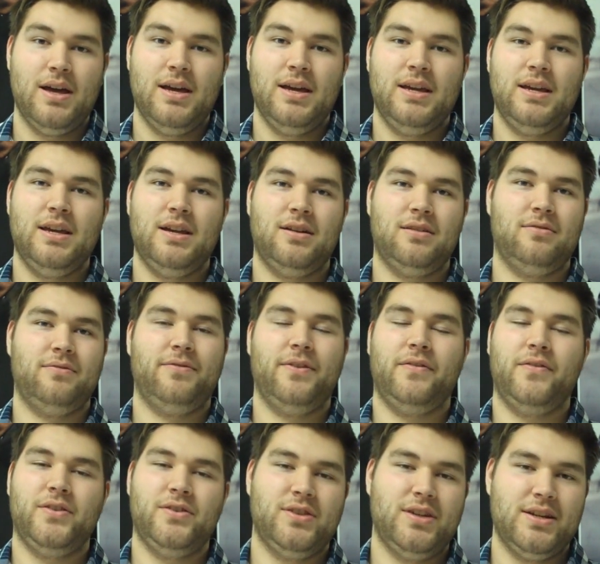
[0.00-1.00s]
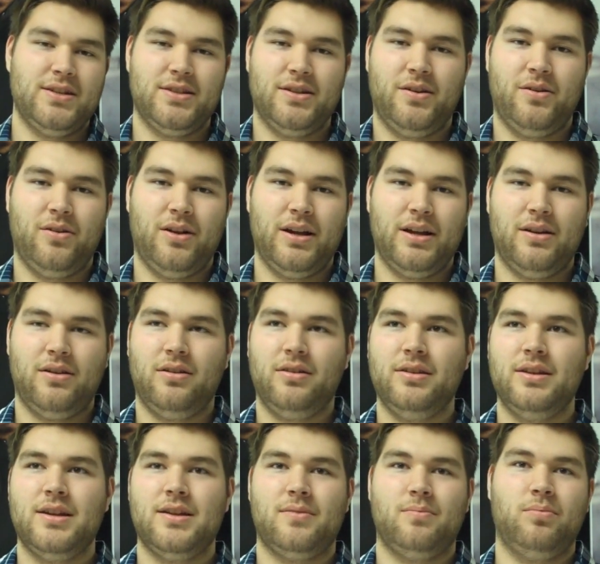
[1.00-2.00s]
You know, 50 Shades of Grey, all
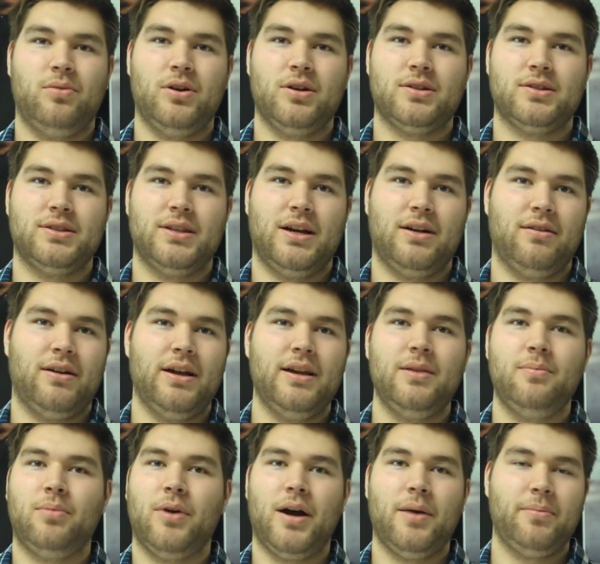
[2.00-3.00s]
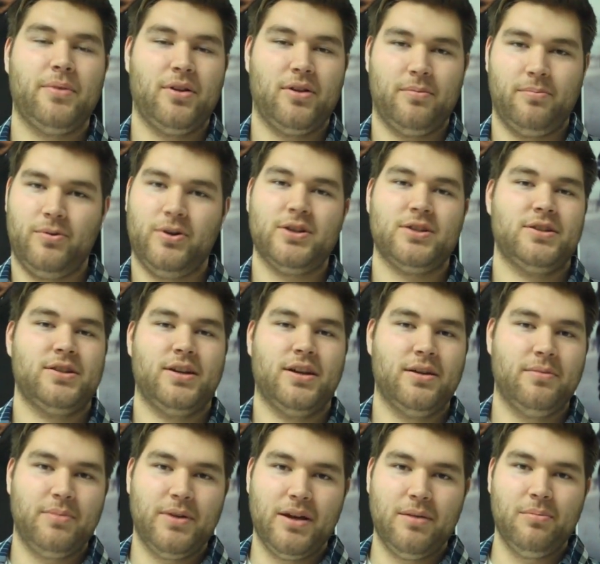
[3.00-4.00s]
these books now, any popular book's
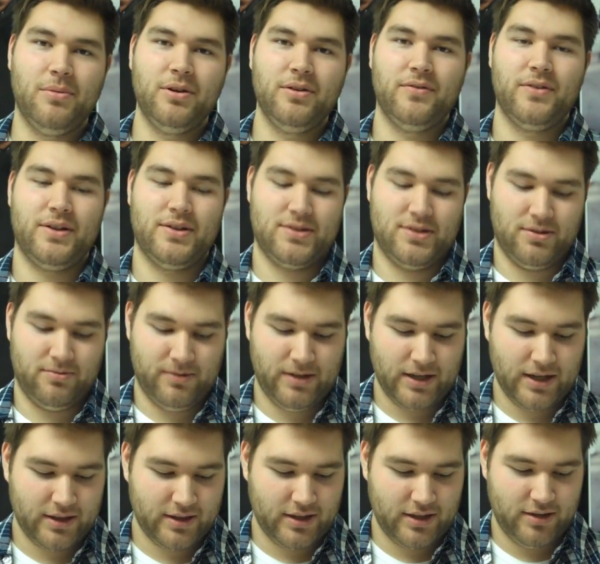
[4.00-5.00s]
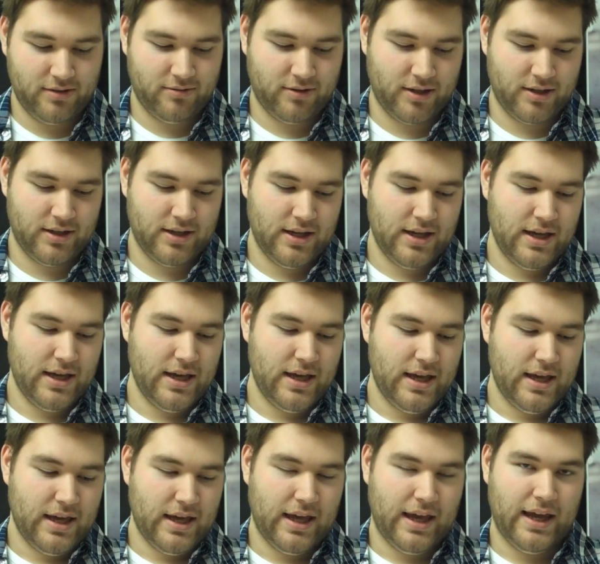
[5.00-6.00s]
going to be a movie, so we got the new one.
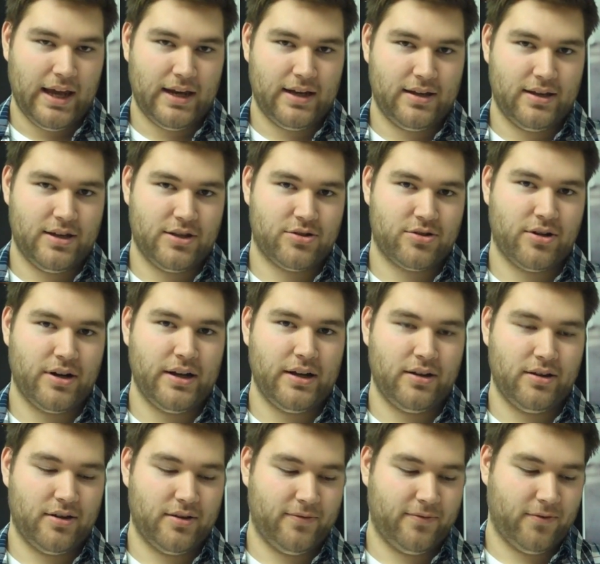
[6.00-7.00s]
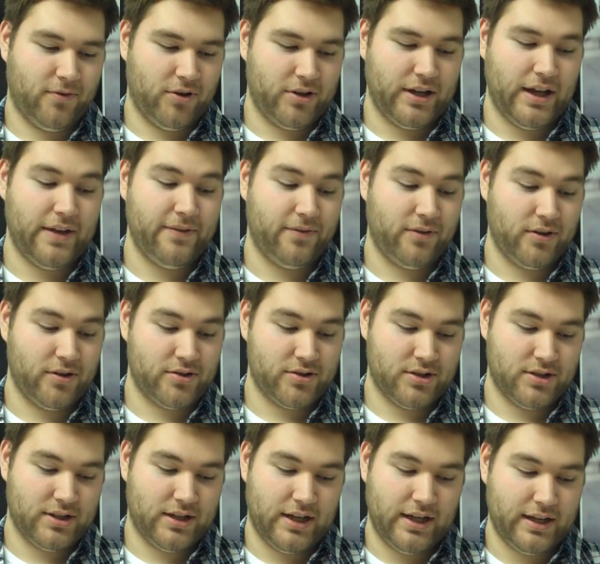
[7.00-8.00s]
And the trailer for
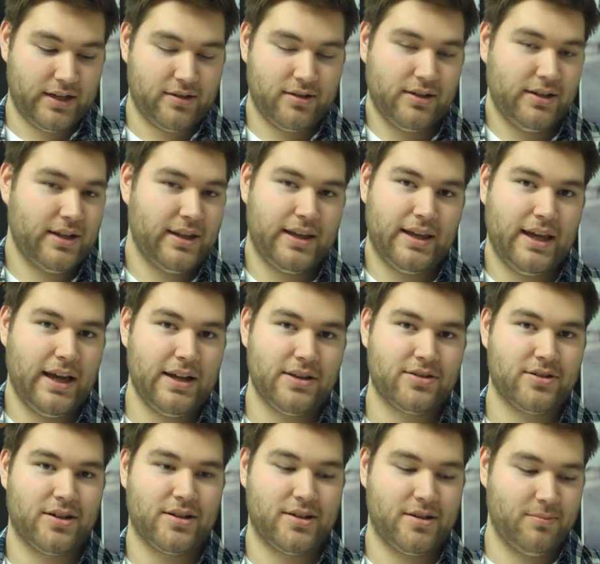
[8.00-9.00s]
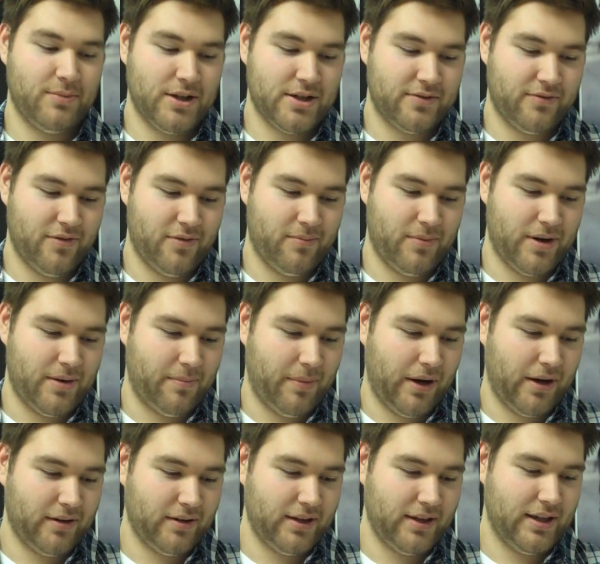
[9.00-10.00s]
Divergent, I couldn't catch on too much of it, but
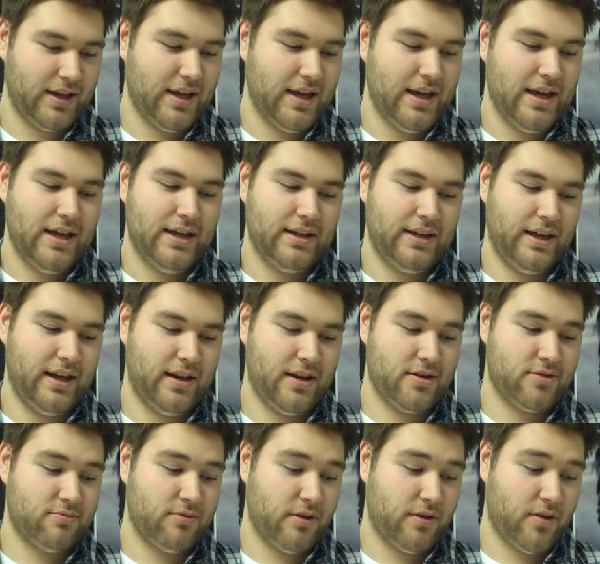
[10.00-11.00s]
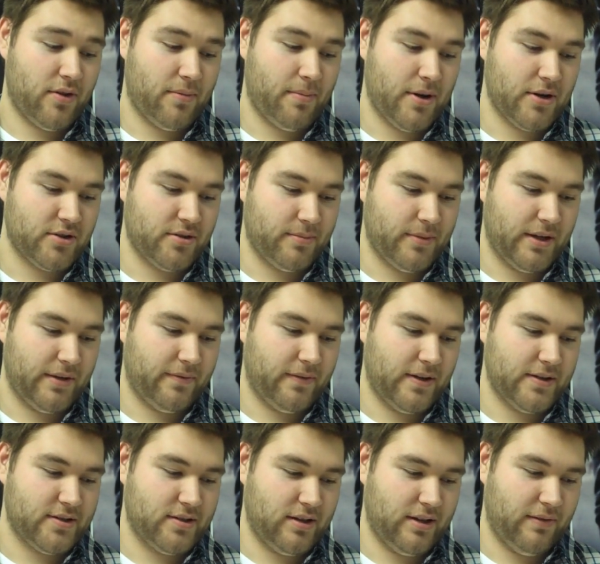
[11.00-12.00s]
apparently teenager with a special mind
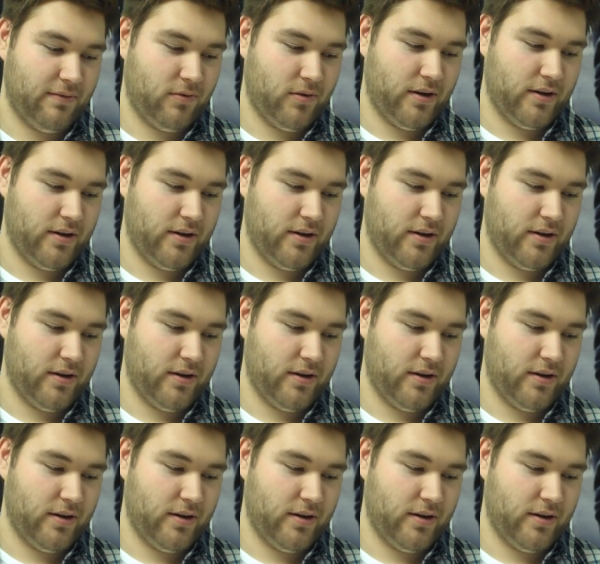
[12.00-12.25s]
finds her life